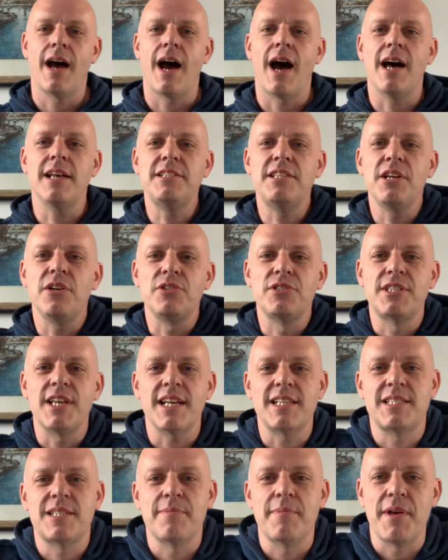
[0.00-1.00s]
As the Old
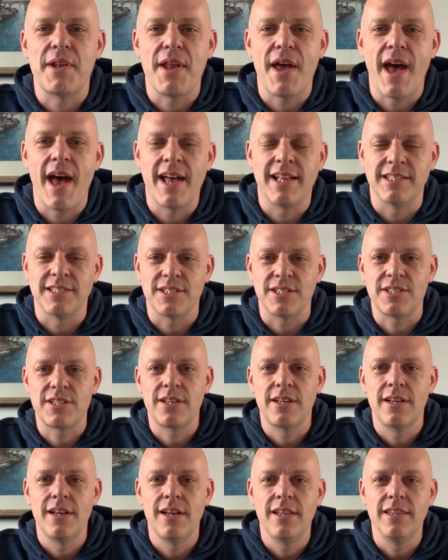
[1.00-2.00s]
Testament
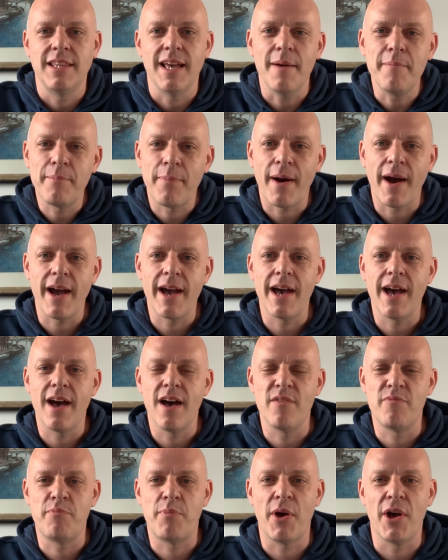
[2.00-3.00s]
ends, the empire
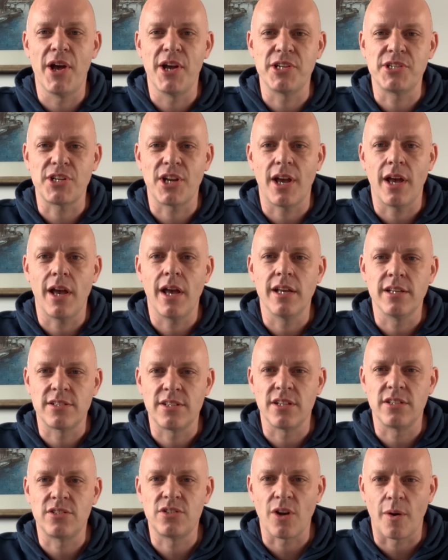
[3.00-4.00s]
of Persia is
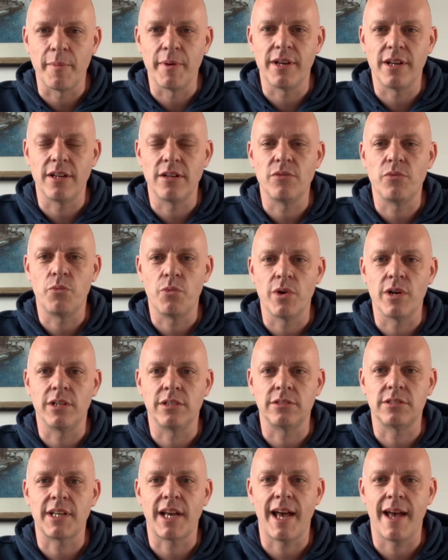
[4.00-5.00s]
the dominant
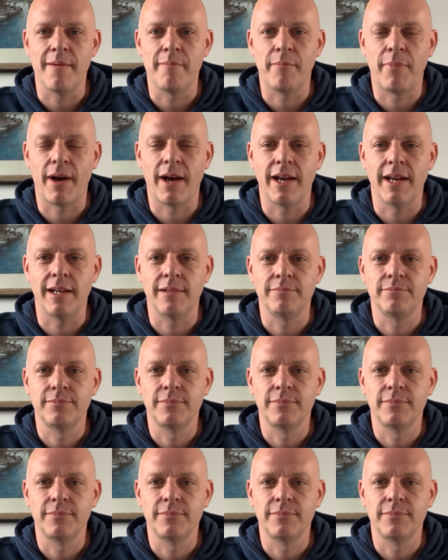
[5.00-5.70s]
world empire.